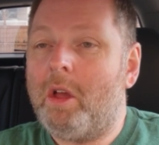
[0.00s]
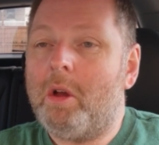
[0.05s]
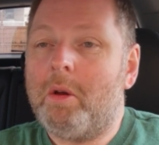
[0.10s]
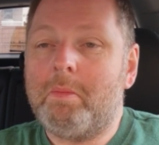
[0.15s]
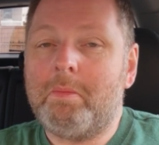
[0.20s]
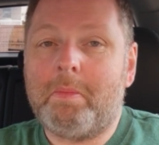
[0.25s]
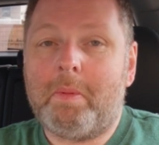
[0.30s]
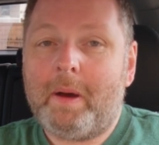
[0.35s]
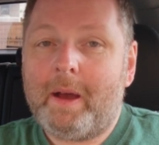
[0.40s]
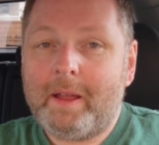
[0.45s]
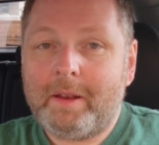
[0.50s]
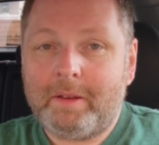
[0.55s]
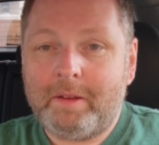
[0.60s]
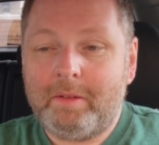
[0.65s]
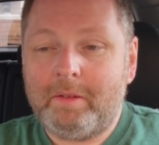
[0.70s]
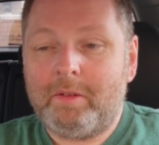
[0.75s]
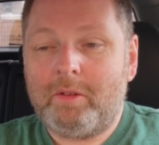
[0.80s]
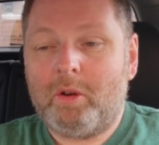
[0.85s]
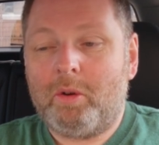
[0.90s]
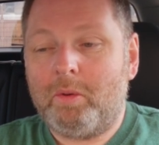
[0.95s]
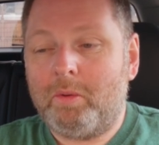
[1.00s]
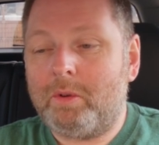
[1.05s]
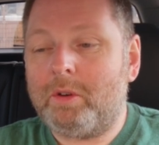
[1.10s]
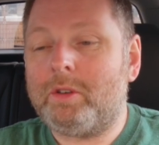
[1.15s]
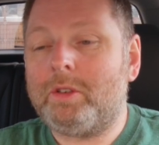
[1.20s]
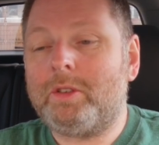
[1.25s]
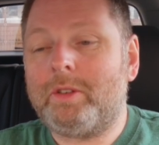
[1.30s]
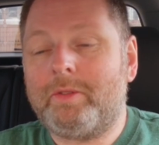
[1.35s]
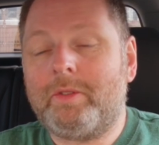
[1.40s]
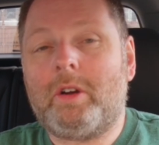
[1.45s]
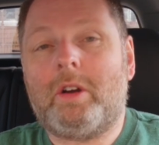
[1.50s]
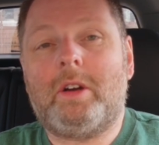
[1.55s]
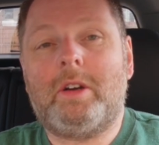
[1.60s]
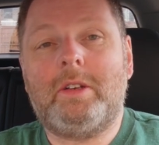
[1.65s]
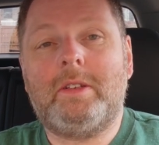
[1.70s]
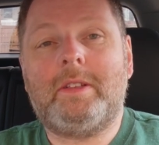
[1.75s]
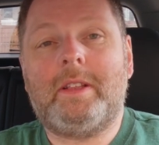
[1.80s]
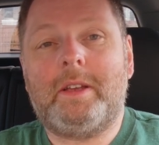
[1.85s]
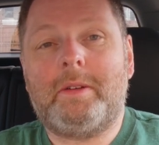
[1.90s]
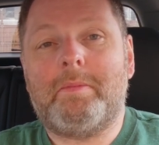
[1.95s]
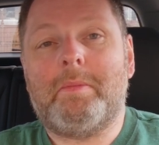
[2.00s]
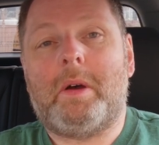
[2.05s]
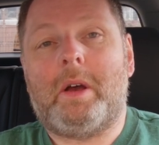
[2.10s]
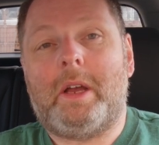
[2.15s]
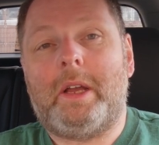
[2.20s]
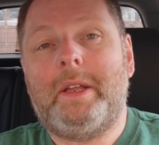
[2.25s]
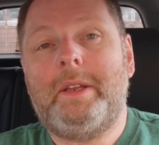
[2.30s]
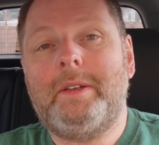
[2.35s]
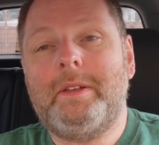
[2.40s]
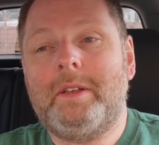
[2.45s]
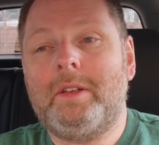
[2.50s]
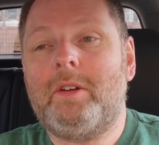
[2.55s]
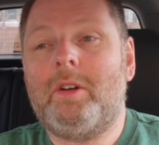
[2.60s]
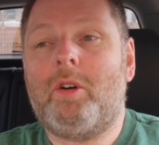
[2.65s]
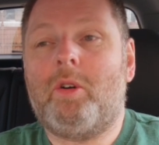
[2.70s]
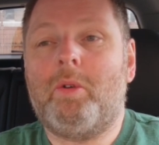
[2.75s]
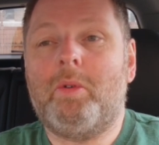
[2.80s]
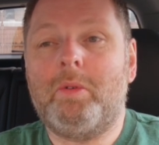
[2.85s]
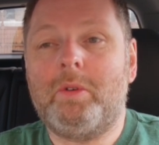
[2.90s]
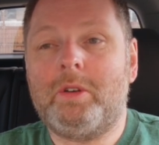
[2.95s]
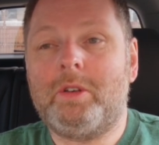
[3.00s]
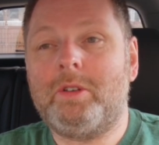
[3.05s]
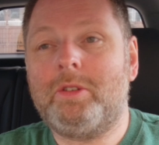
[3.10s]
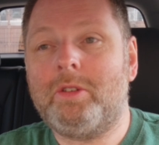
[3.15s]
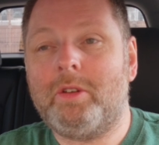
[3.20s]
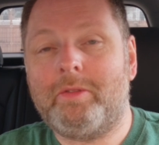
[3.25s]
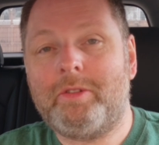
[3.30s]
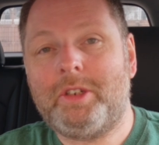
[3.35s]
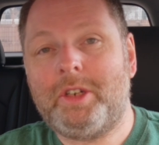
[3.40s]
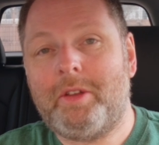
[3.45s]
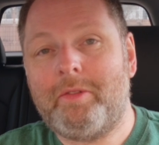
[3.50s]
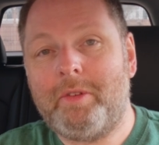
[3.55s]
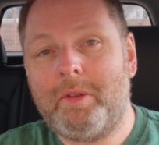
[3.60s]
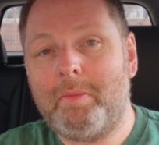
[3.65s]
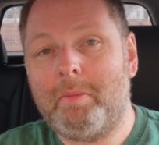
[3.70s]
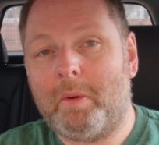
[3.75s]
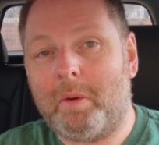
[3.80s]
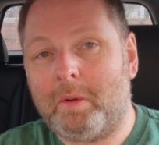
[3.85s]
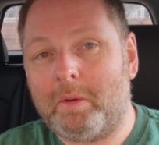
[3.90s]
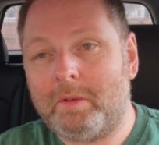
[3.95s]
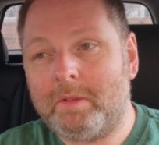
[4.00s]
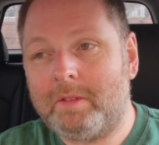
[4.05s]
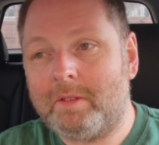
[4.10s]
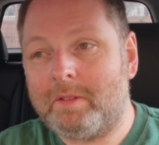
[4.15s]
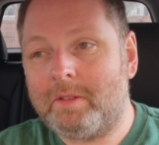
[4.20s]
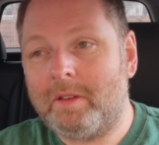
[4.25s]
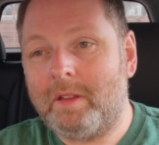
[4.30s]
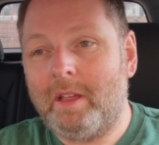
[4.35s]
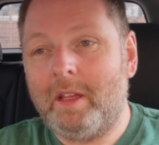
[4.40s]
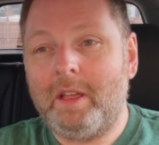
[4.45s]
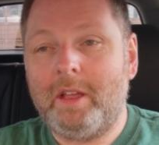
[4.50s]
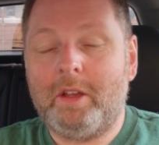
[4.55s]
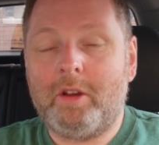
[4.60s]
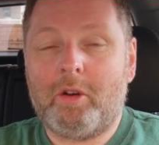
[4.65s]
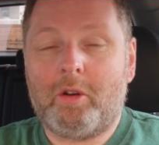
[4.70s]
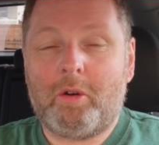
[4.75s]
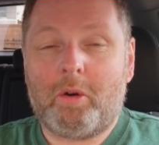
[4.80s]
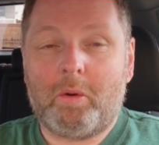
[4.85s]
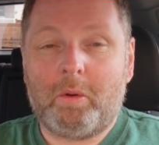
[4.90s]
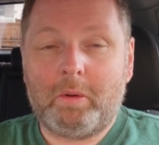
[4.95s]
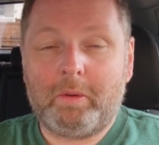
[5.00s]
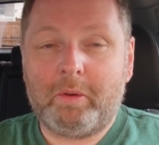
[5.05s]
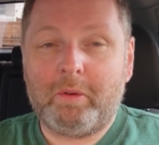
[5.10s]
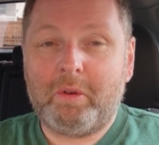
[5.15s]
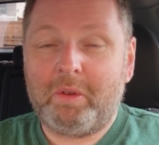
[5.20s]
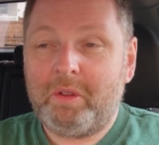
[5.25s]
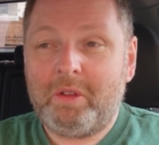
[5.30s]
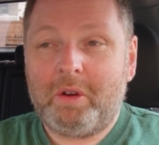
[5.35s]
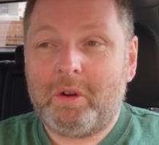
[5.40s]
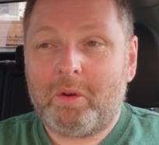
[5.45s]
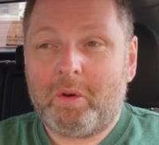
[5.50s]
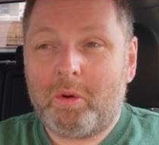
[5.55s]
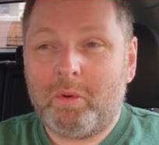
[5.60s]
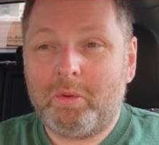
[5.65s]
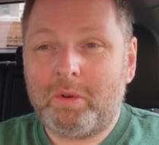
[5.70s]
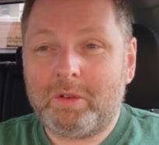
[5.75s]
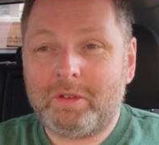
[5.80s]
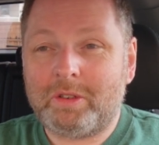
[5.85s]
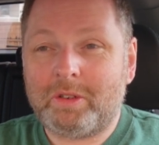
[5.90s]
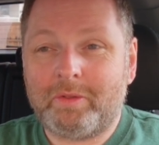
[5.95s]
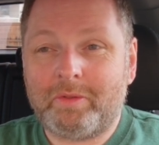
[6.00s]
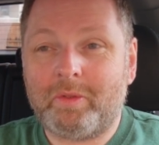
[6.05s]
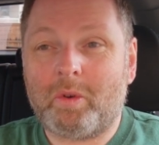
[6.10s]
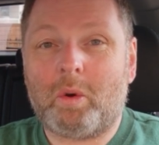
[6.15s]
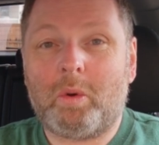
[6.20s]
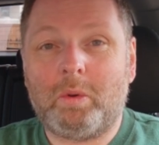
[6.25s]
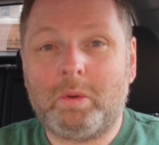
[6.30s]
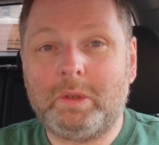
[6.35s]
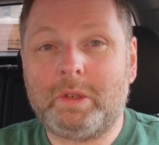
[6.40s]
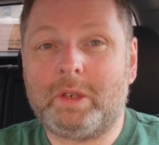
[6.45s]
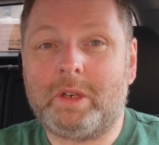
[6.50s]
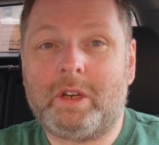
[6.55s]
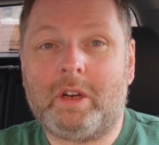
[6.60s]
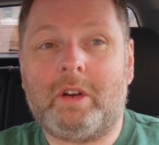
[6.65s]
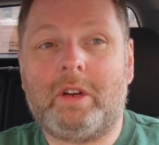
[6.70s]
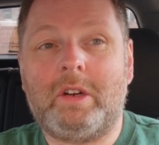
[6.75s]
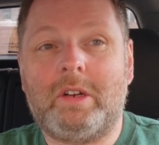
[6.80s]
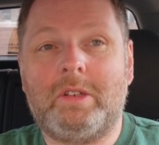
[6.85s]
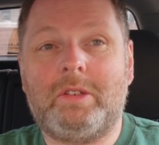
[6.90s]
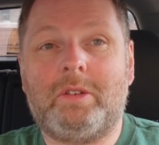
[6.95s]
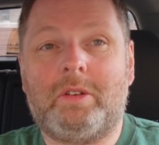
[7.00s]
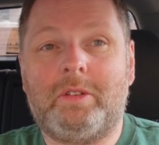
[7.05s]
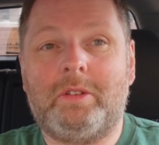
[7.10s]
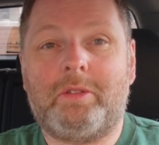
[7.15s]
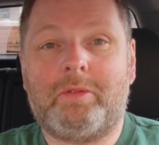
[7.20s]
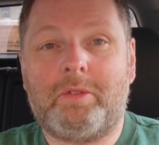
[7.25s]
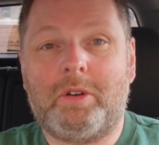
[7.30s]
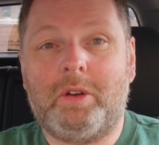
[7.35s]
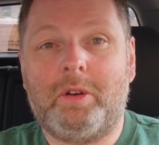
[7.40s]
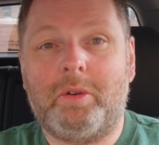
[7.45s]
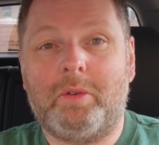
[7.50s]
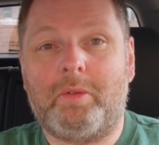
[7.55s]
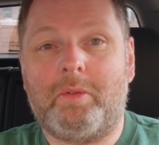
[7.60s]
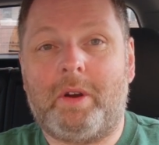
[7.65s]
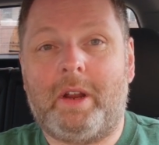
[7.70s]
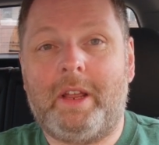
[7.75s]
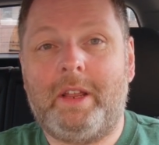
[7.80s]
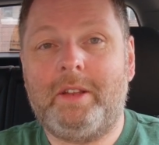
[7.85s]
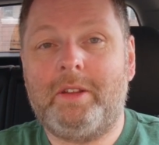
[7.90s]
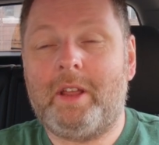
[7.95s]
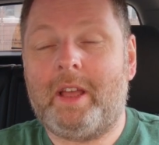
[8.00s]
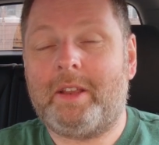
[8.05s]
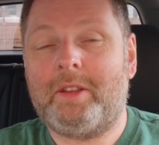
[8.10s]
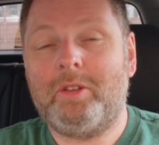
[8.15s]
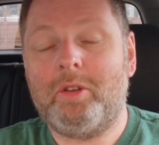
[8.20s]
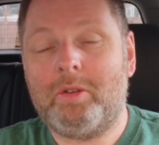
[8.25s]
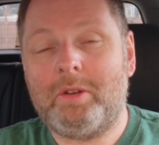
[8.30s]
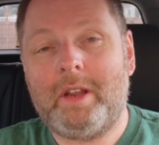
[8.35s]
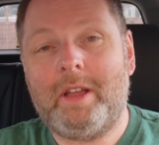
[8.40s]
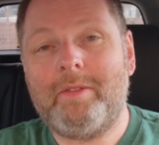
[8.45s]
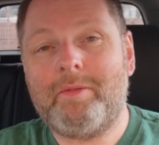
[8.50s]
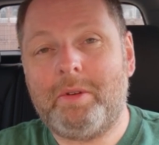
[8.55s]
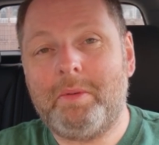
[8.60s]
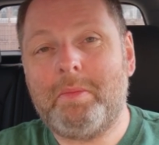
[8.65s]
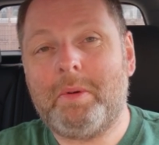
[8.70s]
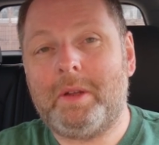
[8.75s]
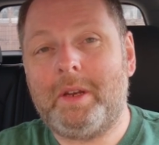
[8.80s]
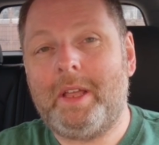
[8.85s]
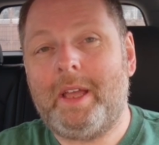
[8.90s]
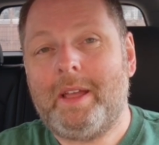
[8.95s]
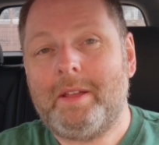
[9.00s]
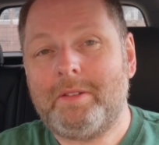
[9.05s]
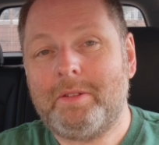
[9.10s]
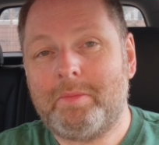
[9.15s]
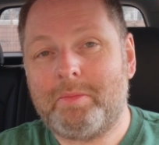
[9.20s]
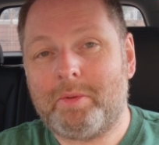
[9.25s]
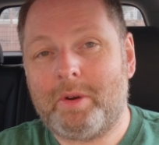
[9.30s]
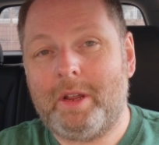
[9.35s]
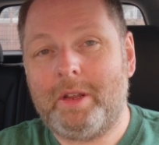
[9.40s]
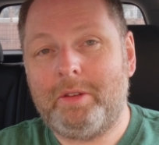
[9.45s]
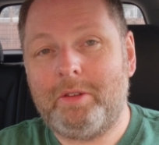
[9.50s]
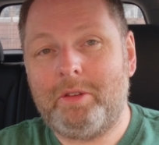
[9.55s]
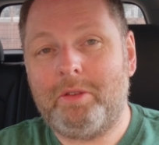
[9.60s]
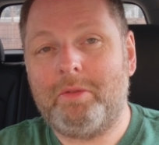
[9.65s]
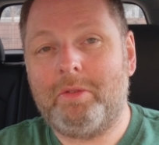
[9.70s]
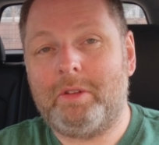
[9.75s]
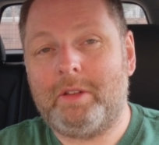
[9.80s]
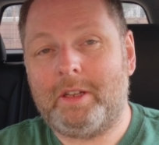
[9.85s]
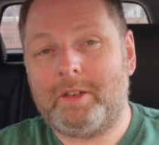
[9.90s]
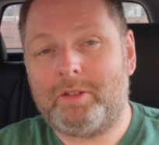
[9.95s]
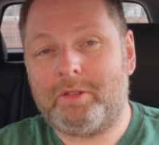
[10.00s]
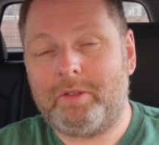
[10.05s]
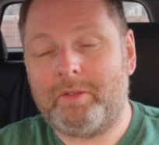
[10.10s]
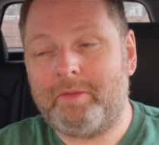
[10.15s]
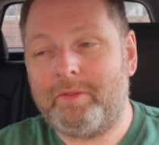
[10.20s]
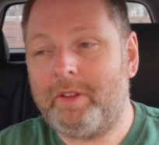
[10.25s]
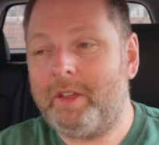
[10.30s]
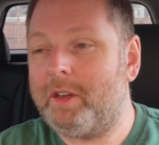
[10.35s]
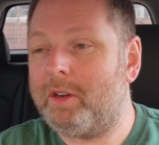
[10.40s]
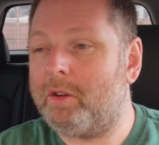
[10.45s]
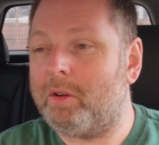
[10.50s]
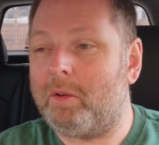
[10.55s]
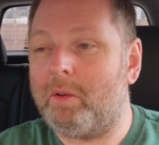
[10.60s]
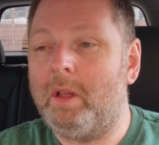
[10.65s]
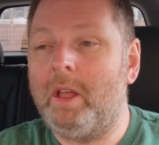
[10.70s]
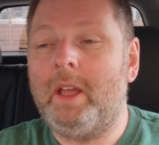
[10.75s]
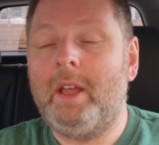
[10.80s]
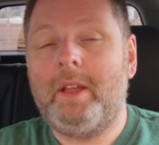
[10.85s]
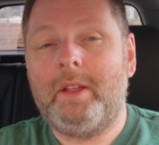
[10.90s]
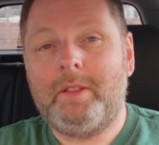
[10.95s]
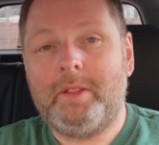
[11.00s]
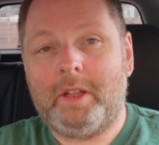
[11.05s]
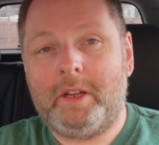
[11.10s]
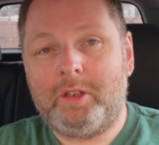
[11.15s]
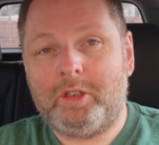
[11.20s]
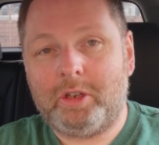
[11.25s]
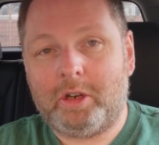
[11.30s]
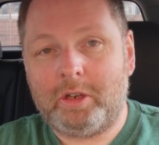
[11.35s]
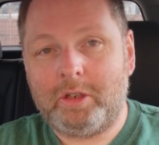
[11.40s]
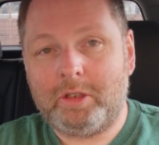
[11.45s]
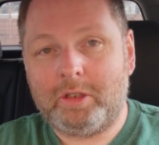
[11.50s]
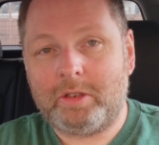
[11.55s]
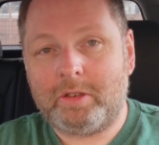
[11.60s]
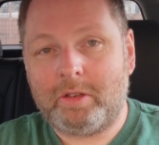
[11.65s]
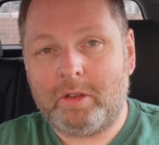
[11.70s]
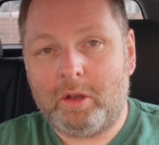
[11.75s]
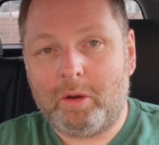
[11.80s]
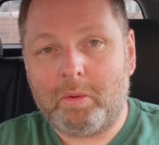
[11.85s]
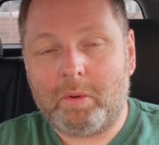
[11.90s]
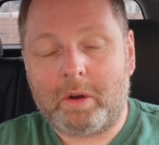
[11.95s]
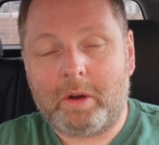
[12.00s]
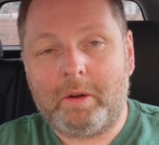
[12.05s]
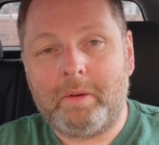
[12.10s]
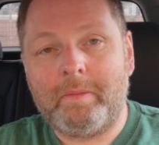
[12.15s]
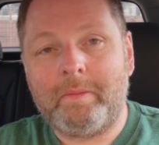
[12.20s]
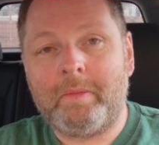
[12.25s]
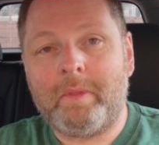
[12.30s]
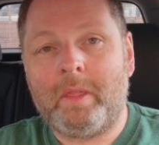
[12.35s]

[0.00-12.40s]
But owners of cars like mine, owners of Chevy Bolts, owners of older cars on the road, right? Like, not everybody has a brand new electric vehicle that charges slower.